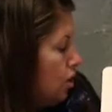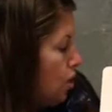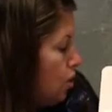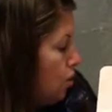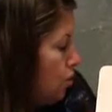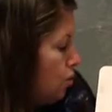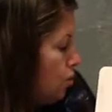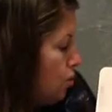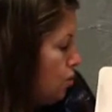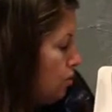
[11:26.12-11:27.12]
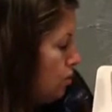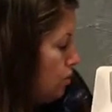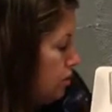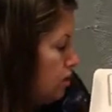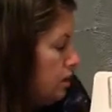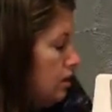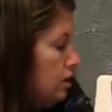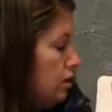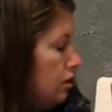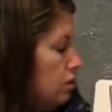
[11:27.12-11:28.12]
O,
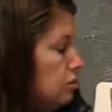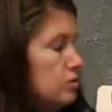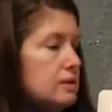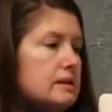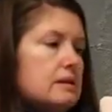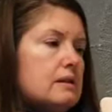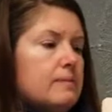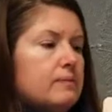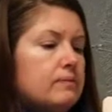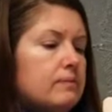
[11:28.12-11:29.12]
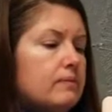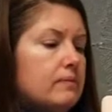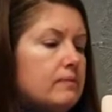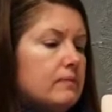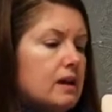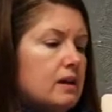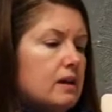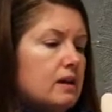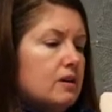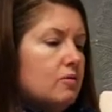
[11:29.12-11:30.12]
close.
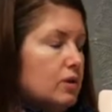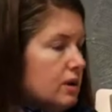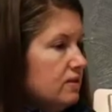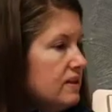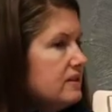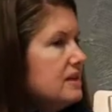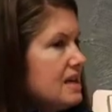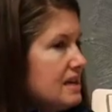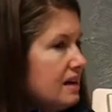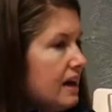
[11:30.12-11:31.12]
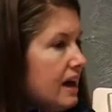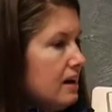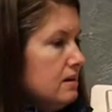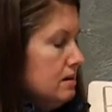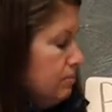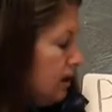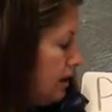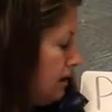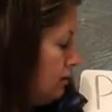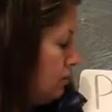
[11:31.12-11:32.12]
We hear the Z again, but
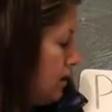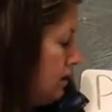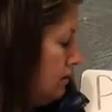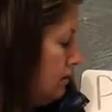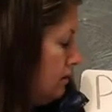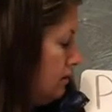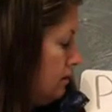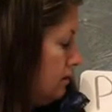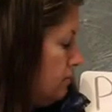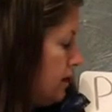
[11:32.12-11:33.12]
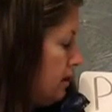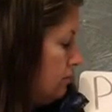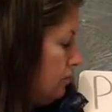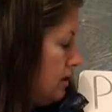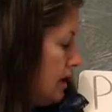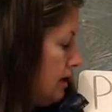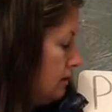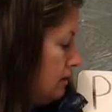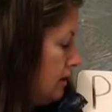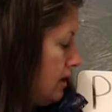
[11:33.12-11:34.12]
guess what? Spelled with an
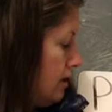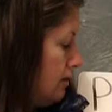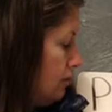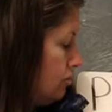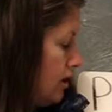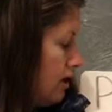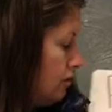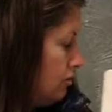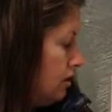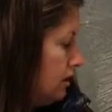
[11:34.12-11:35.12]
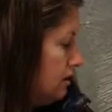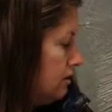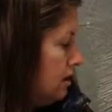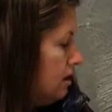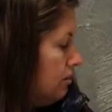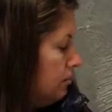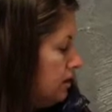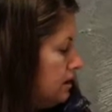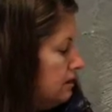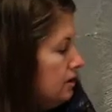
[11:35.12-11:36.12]
S again. They're trying to trick us.
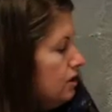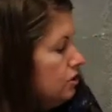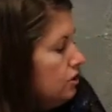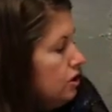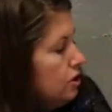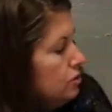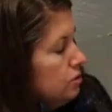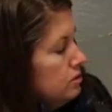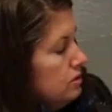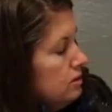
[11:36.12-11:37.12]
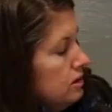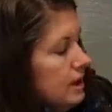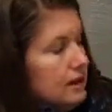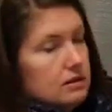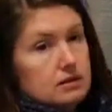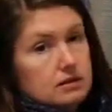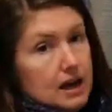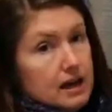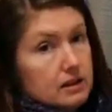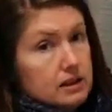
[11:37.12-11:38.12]
Please close and a
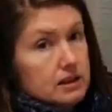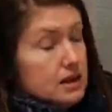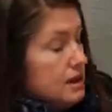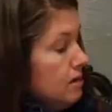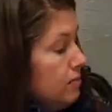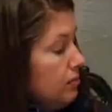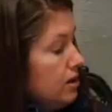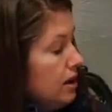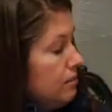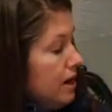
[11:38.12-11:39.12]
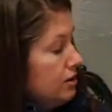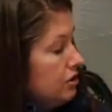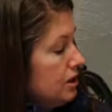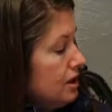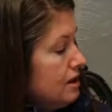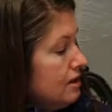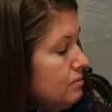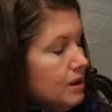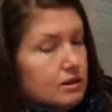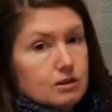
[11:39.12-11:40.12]
silent E. Remember that magic E that
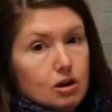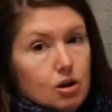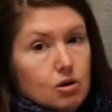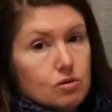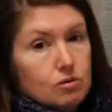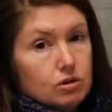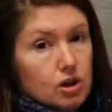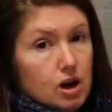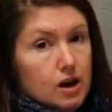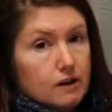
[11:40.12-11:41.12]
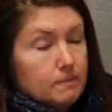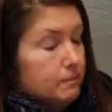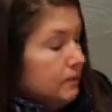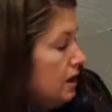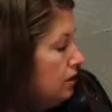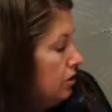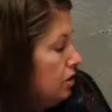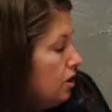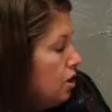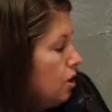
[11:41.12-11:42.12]
makes the O long?
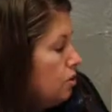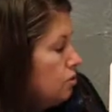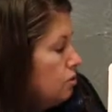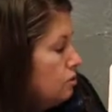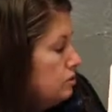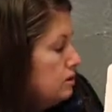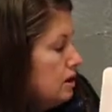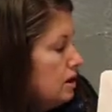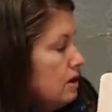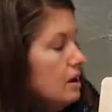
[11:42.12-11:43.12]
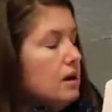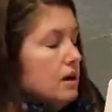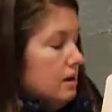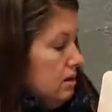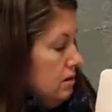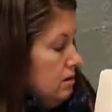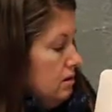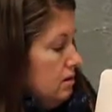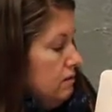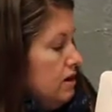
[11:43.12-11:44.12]
Close.
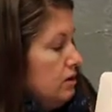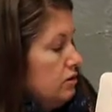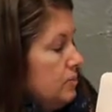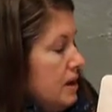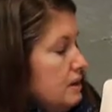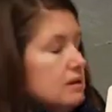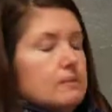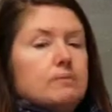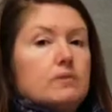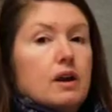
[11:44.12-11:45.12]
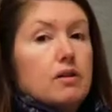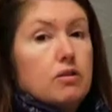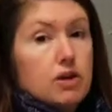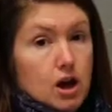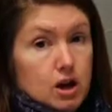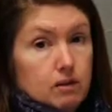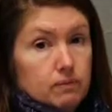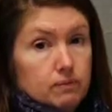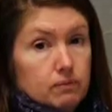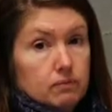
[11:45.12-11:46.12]
Finger space. The.
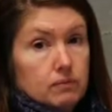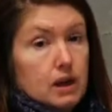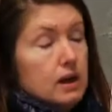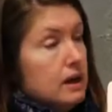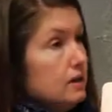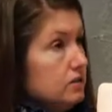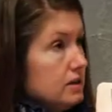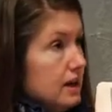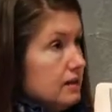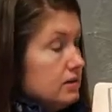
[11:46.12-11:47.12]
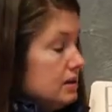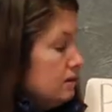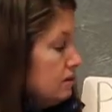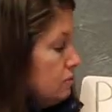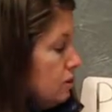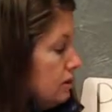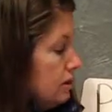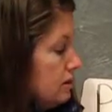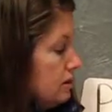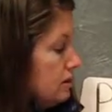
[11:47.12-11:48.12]
Here's a nice easy word
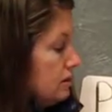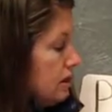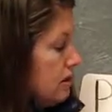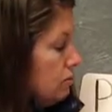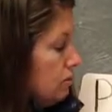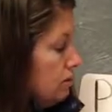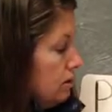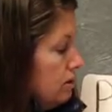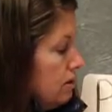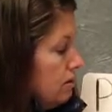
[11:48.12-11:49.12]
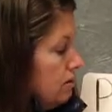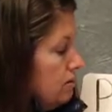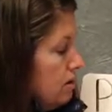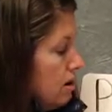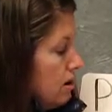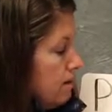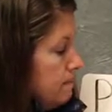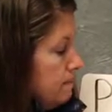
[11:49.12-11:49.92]
because it's a sight word. The.